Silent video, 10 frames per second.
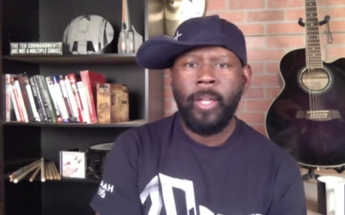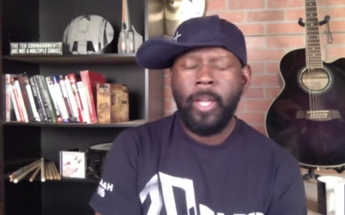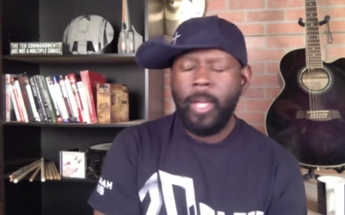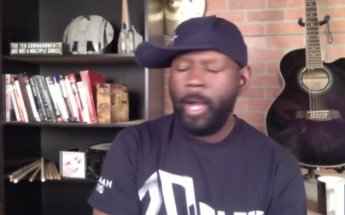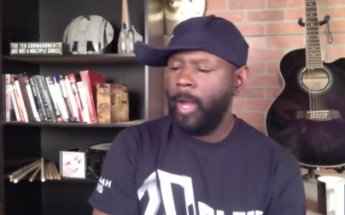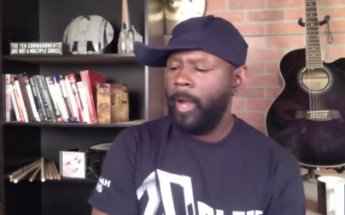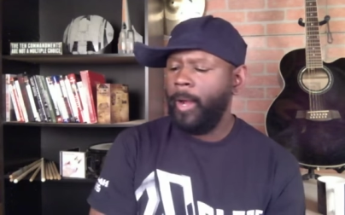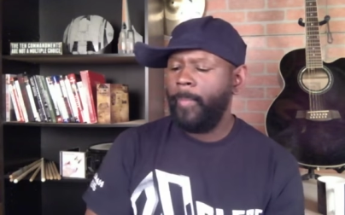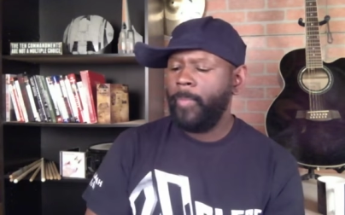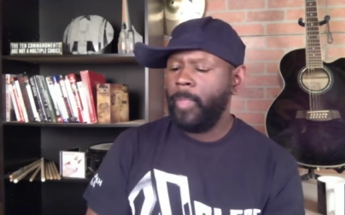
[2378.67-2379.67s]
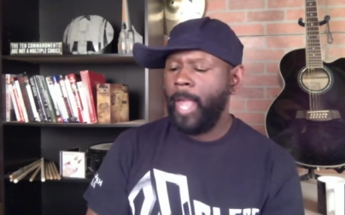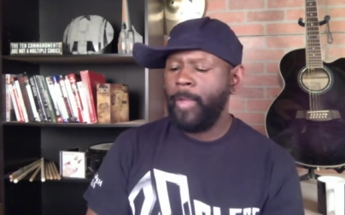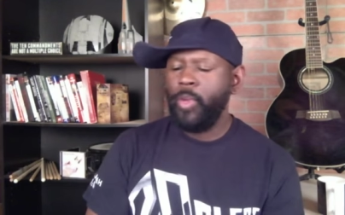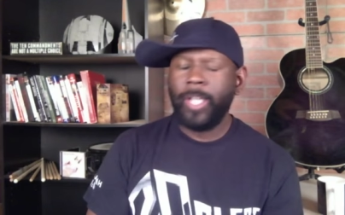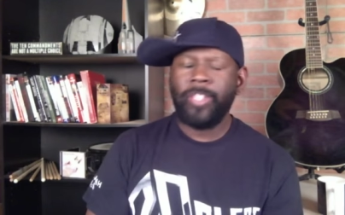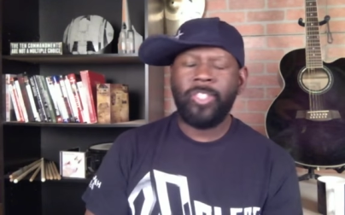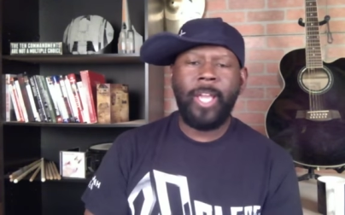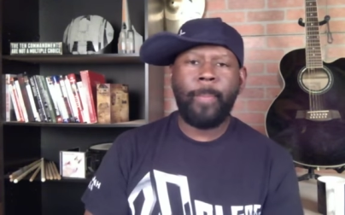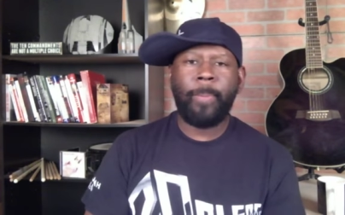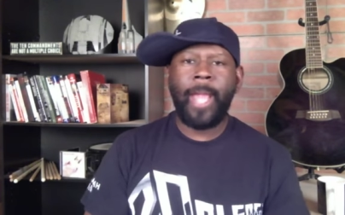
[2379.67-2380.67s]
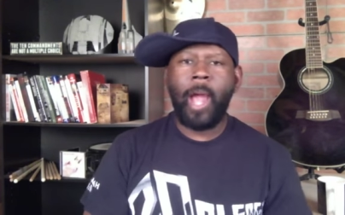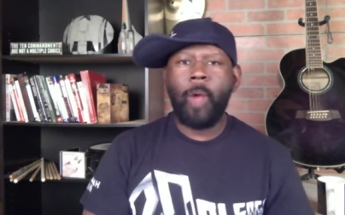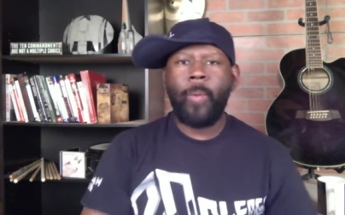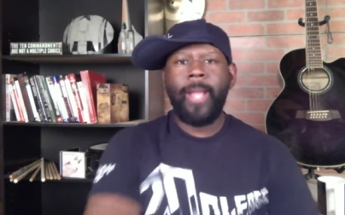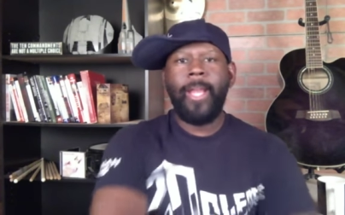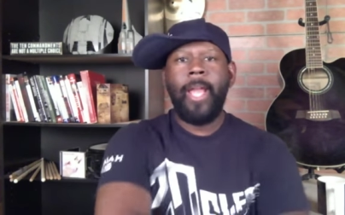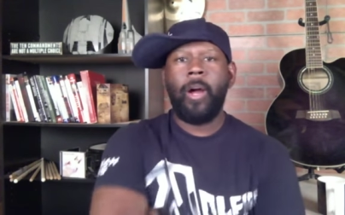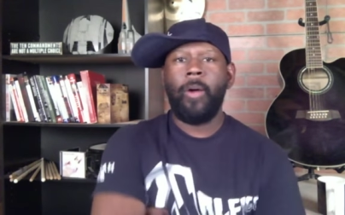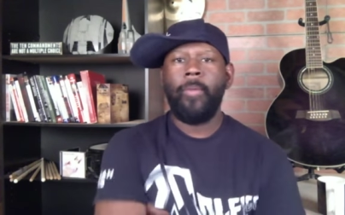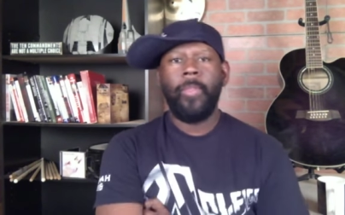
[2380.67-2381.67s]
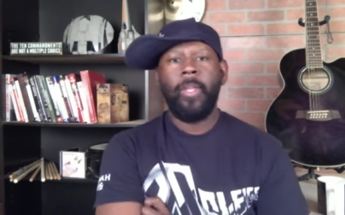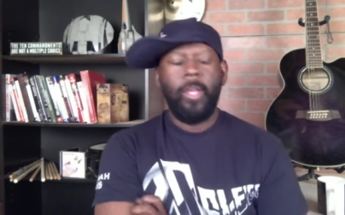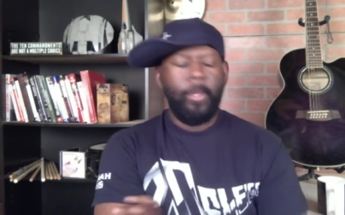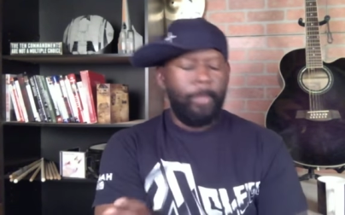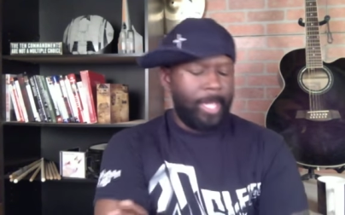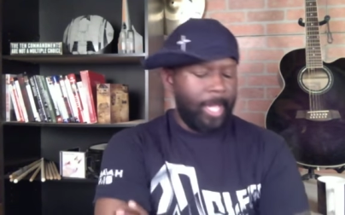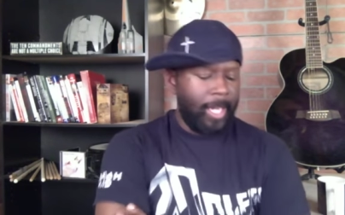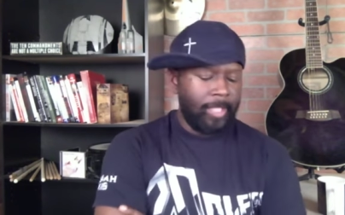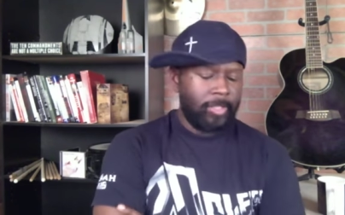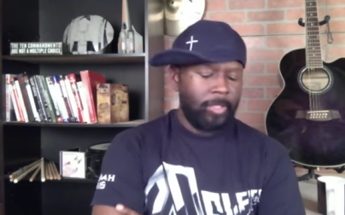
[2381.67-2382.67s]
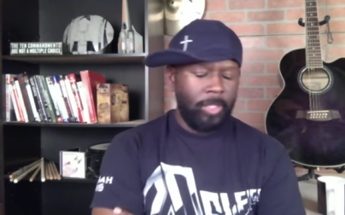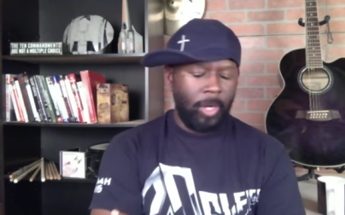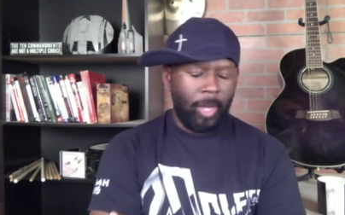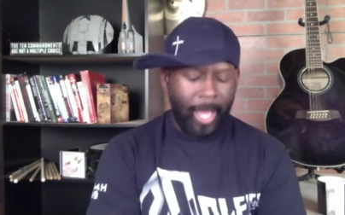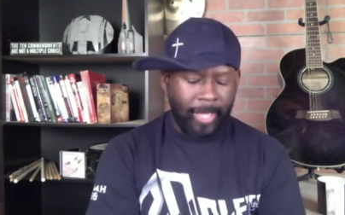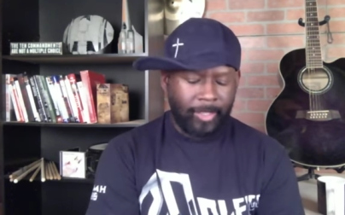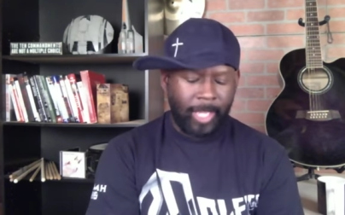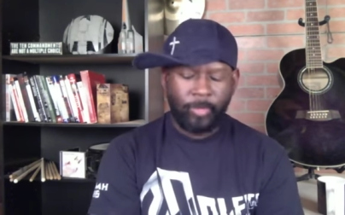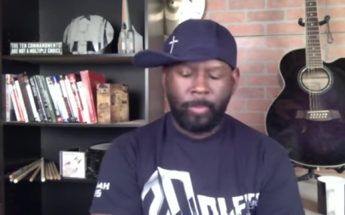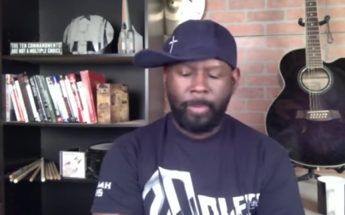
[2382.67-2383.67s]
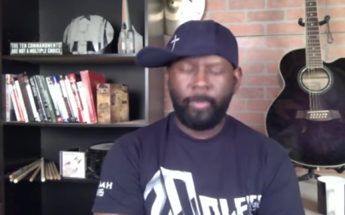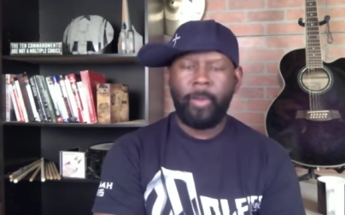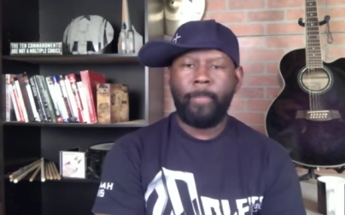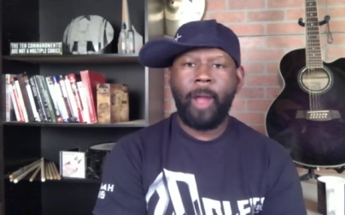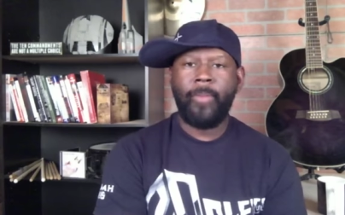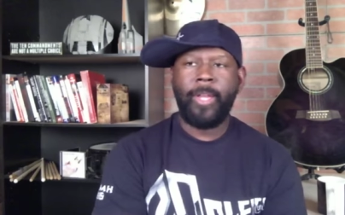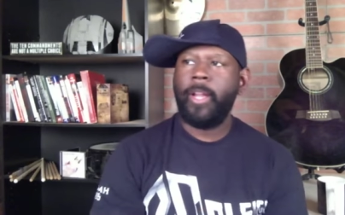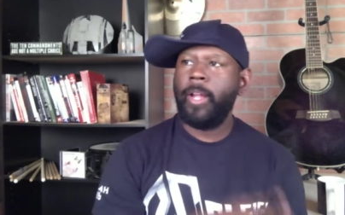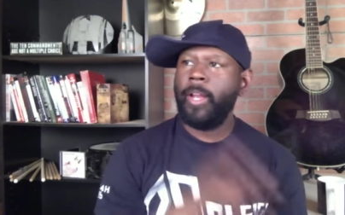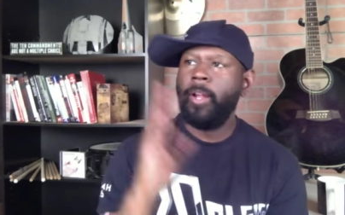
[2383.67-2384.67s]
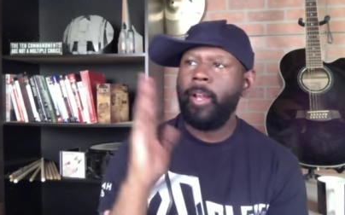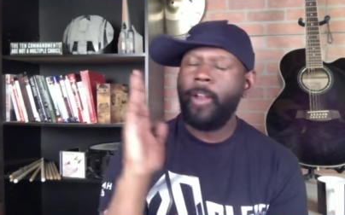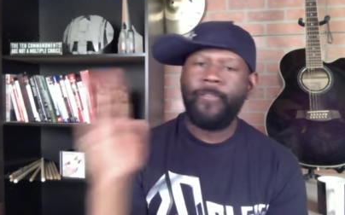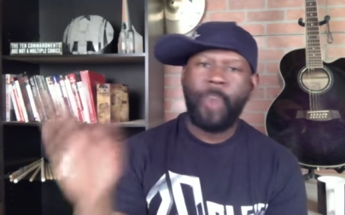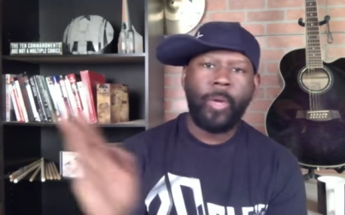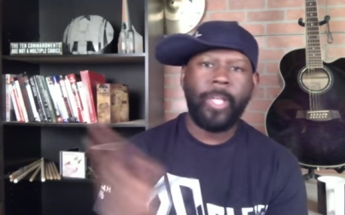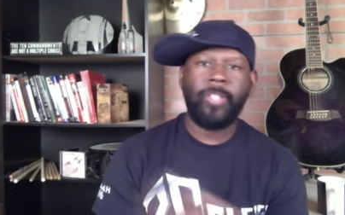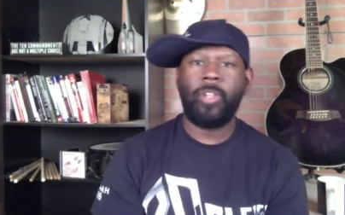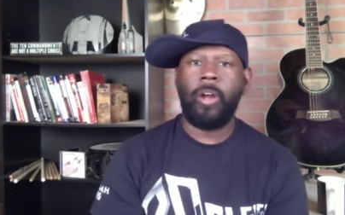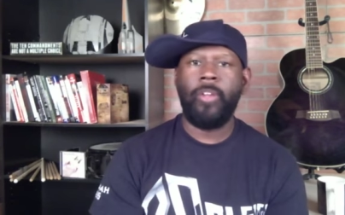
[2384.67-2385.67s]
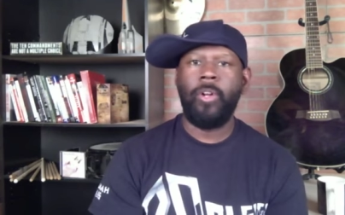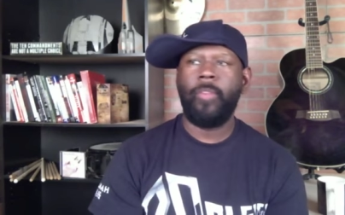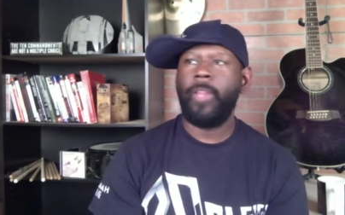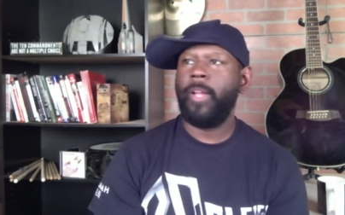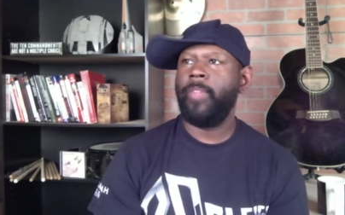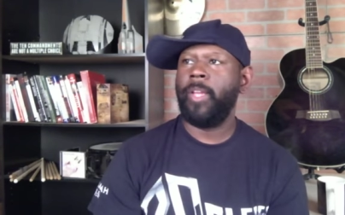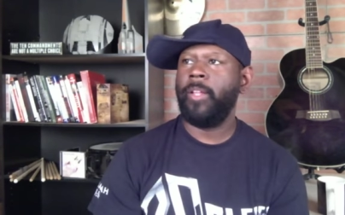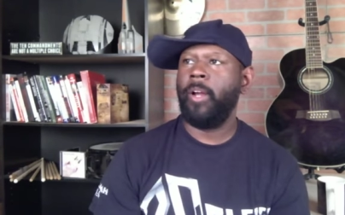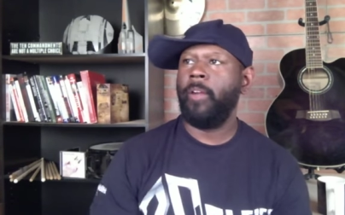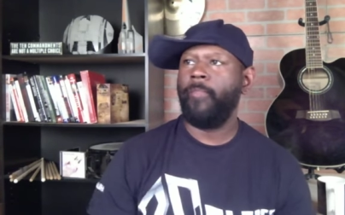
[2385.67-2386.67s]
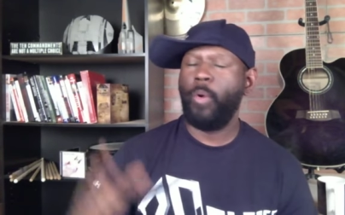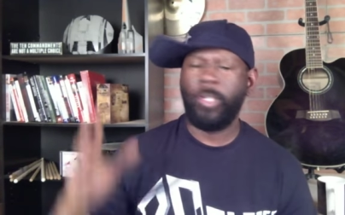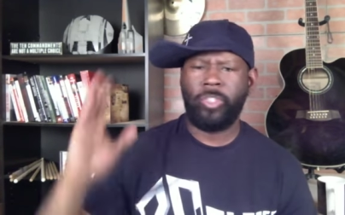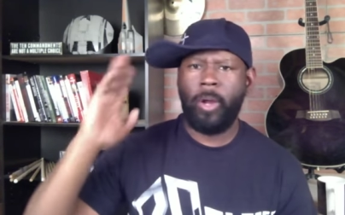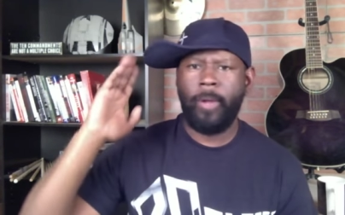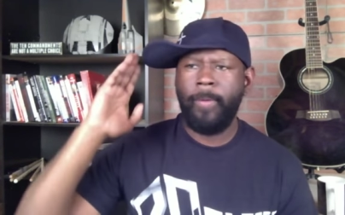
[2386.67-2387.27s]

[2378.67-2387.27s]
um, and you can see it play out right now. Because you know, a lot of times when people are in poverty and they're and they're, and they're focused on you know they are uh, focused on